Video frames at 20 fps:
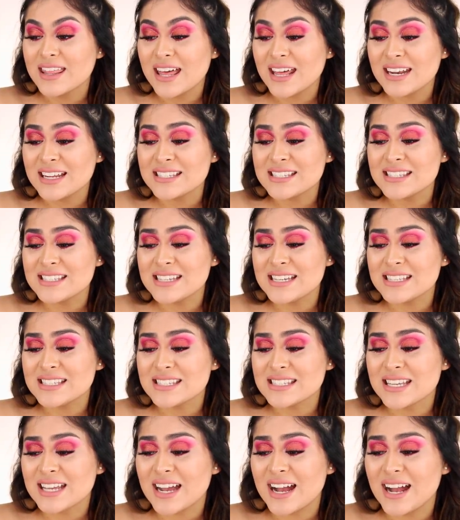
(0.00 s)
That is
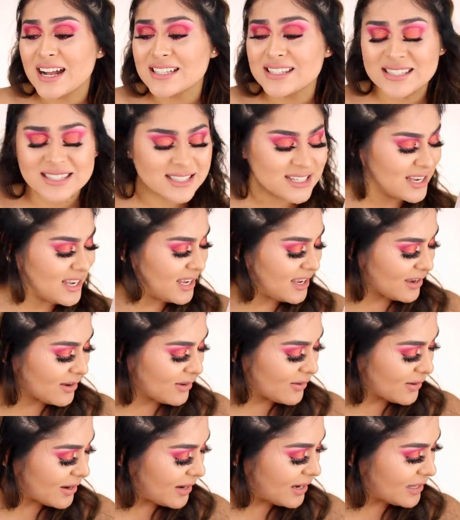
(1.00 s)

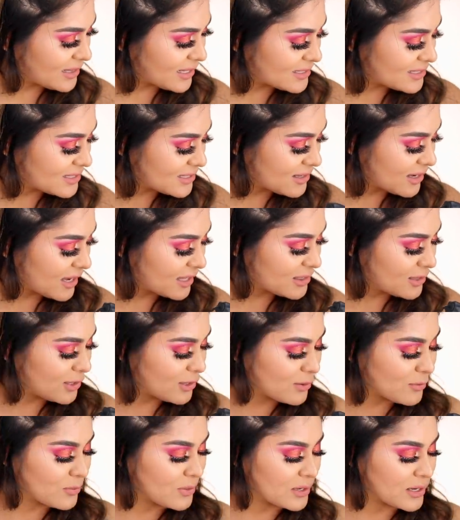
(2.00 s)
disgusting. Okay, let's look at the
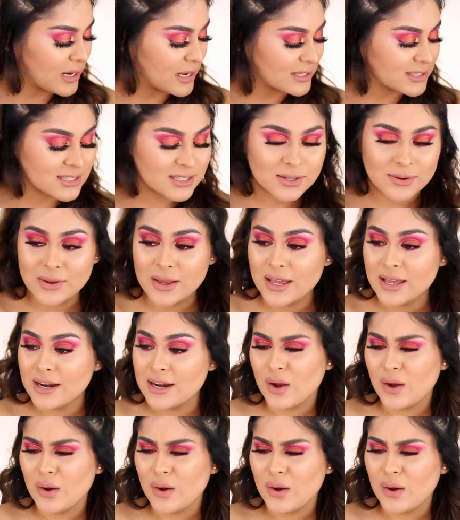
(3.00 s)
other one next to it.